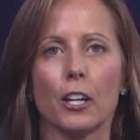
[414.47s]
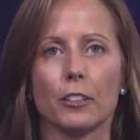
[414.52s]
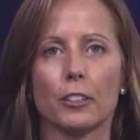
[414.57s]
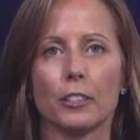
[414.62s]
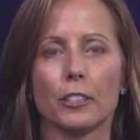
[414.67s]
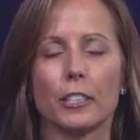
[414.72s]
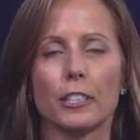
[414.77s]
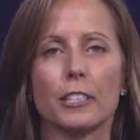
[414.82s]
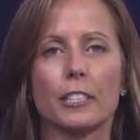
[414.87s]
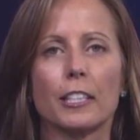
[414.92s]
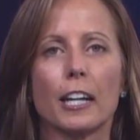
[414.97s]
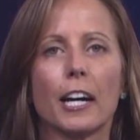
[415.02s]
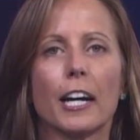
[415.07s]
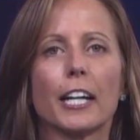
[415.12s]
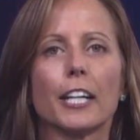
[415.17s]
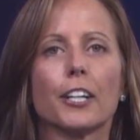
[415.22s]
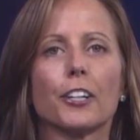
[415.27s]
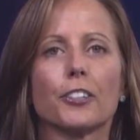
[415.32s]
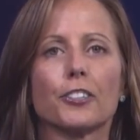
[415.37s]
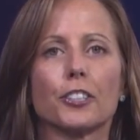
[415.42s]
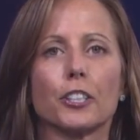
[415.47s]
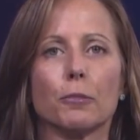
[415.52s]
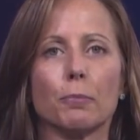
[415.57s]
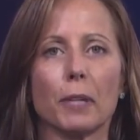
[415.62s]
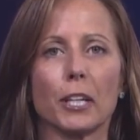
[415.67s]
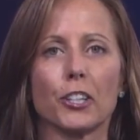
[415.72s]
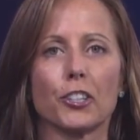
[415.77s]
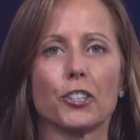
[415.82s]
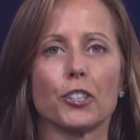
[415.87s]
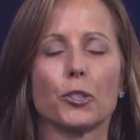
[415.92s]
desire to
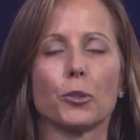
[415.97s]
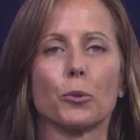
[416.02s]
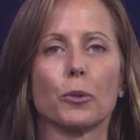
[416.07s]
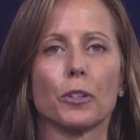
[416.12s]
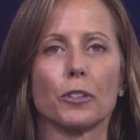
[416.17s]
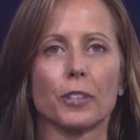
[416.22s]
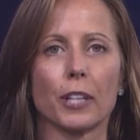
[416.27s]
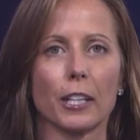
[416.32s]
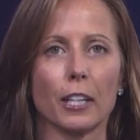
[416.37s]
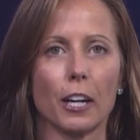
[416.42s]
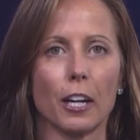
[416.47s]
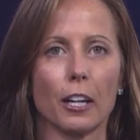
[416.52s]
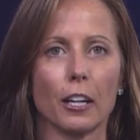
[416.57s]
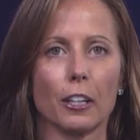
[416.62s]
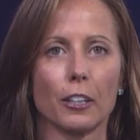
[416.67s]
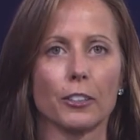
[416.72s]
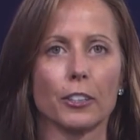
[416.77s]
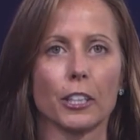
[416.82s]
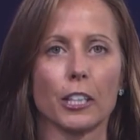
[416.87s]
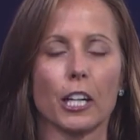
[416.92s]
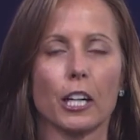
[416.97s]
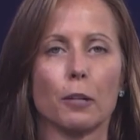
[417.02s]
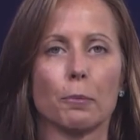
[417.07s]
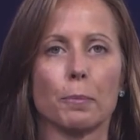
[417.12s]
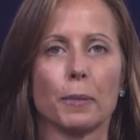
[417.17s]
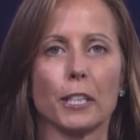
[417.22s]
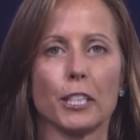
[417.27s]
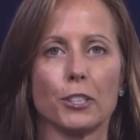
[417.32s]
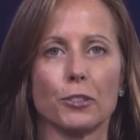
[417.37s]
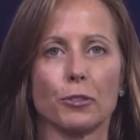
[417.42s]
make sure that the
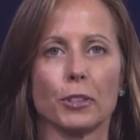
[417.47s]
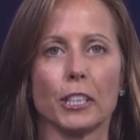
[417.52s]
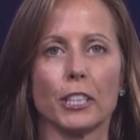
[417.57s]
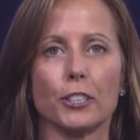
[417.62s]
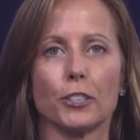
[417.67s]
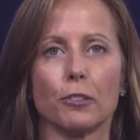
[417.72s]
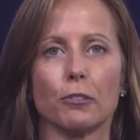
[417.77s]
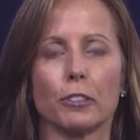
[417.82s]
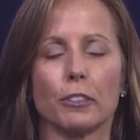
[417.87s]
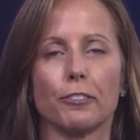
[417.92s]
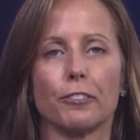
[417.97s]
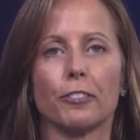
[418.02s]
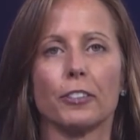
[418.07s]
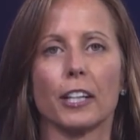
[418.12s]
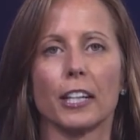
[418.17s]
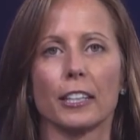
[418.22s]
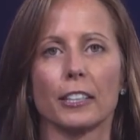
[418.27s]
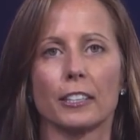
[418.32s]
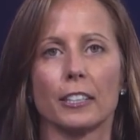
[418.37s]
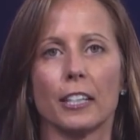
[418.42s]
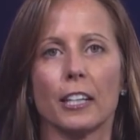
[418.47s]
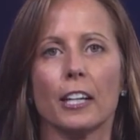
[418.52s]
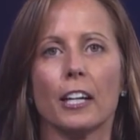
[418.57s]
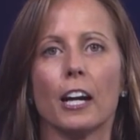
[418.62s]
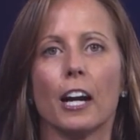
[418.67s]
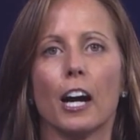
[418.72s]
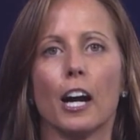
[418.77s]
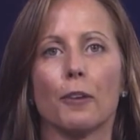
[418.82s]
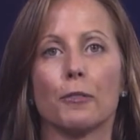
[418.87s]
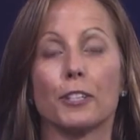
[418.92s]
companies really do reflect
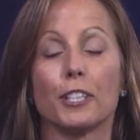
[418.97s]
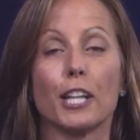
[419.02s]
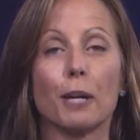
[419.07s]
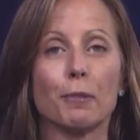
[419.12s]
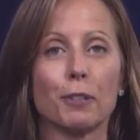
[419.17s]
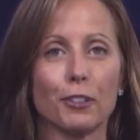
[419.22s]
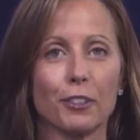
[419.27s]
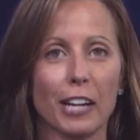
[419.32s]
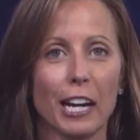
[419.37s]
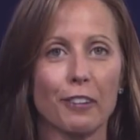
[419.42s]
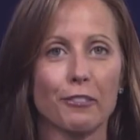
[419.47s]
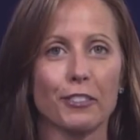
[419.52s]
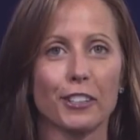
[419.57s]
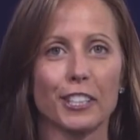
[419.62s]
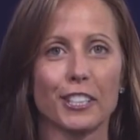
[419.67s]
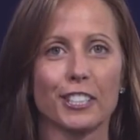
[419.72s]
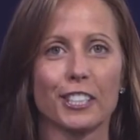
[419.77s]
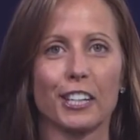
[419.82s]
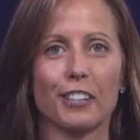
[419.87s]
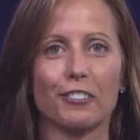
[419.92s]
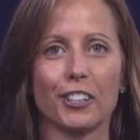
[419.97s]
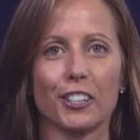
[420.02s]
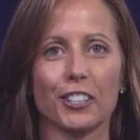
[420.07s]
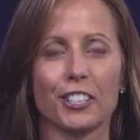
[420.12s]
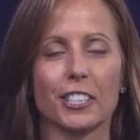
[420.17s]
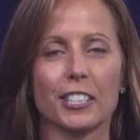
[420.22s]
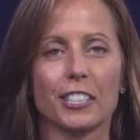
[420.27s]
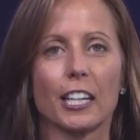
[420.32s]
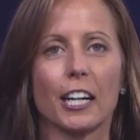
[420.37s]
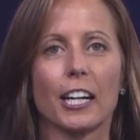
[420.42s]
the demographics of our
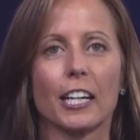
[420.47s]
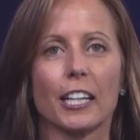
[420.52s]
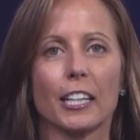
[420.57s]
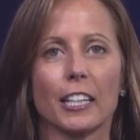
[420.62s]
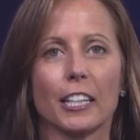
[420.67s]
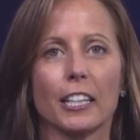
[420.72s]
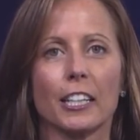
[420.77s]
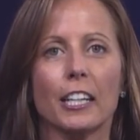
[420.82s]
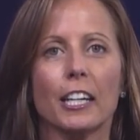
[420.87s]
society.